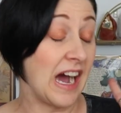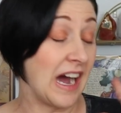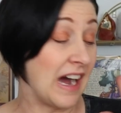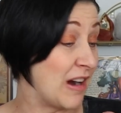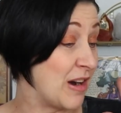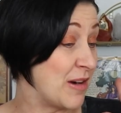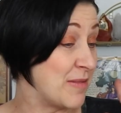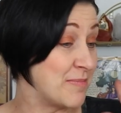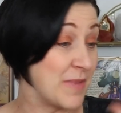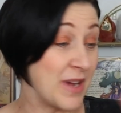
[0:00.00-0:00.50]

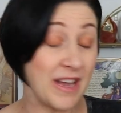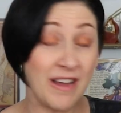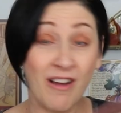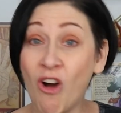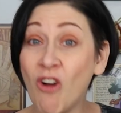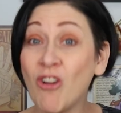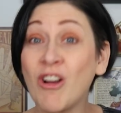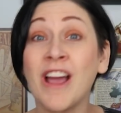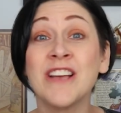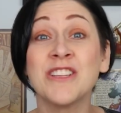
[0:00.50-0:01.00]
um,
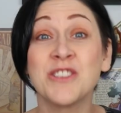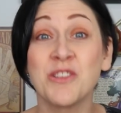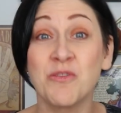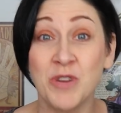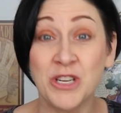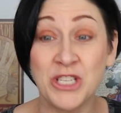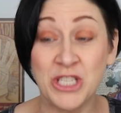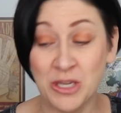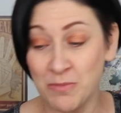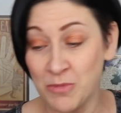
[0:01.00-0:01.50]
all kinds of
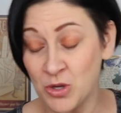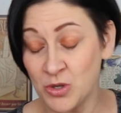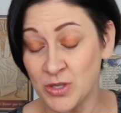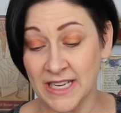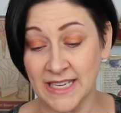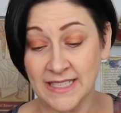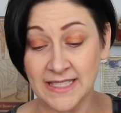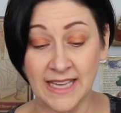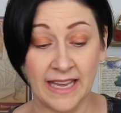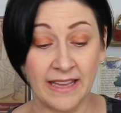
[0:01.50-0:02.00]
witchy
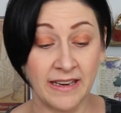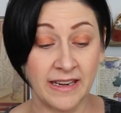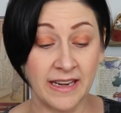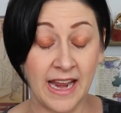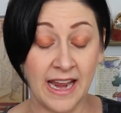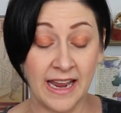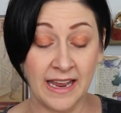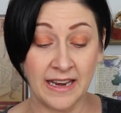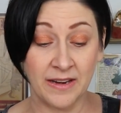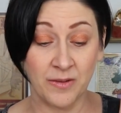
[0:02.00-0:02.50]
musings,
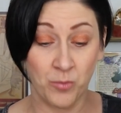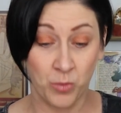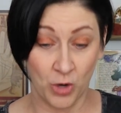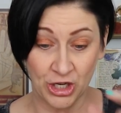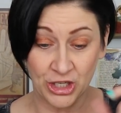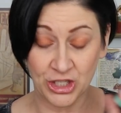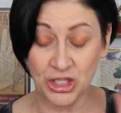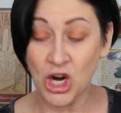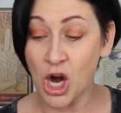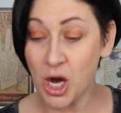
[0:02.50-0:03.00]
and, and we're
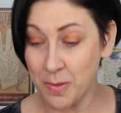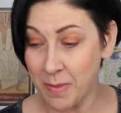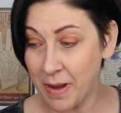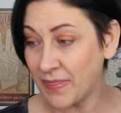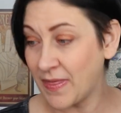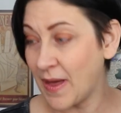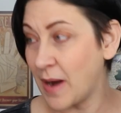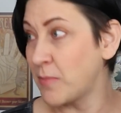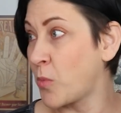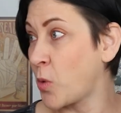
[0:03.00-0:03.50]
going to talk
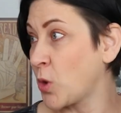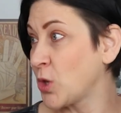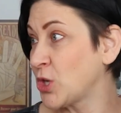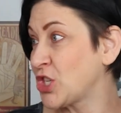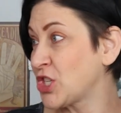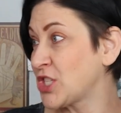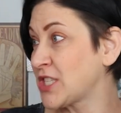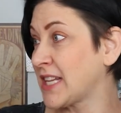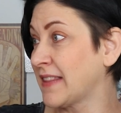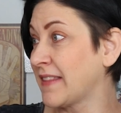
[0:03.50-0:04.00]
about that more
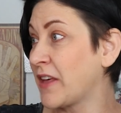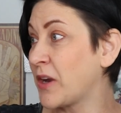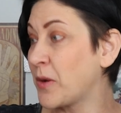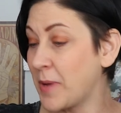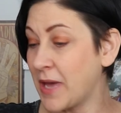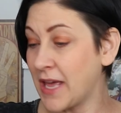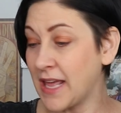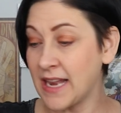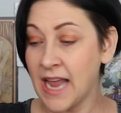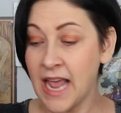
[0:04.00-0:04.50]
in just a little
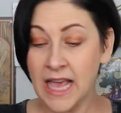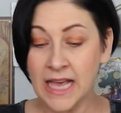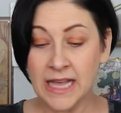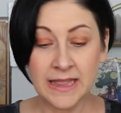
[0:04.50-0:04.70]
bit.